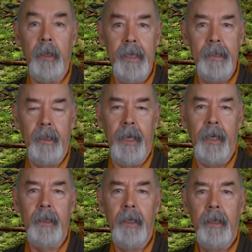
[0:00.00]

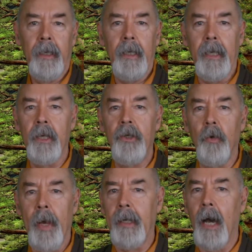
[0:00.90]
intellect
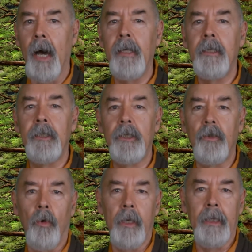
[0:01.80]
into an
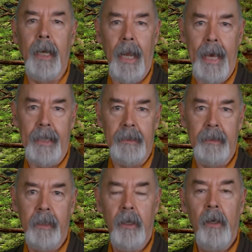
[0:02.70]
undistorted
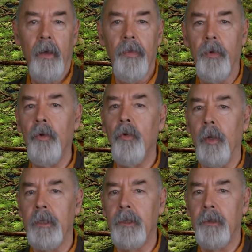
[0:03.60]
glass through
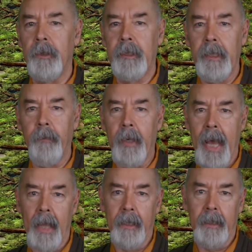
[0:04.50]
which to see
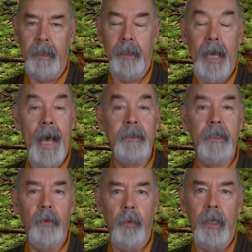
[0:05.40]
reality as
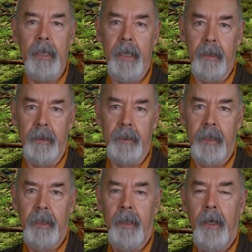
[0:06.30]
it really is.
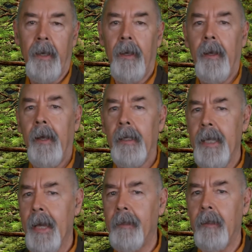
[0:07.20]

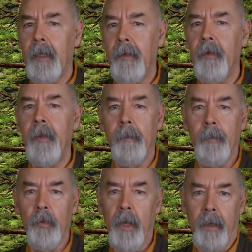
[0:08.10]
Yet even the
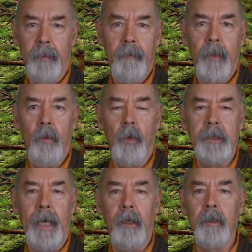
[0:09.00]
Buddha
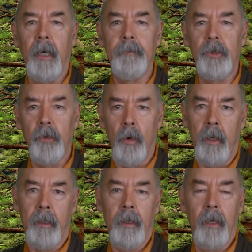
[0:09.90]
was held up
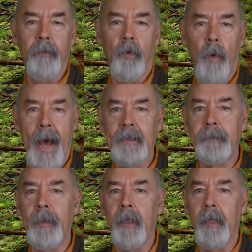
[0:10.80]
short of
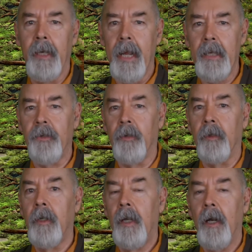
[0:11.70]
grasping the
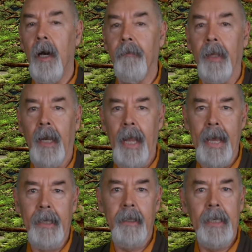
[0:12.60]
nature of the
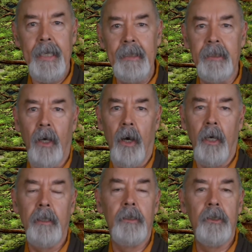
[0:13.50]
light he
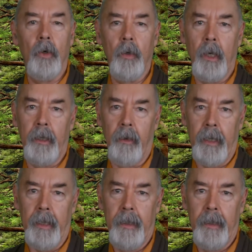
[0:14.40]
saw so clearly.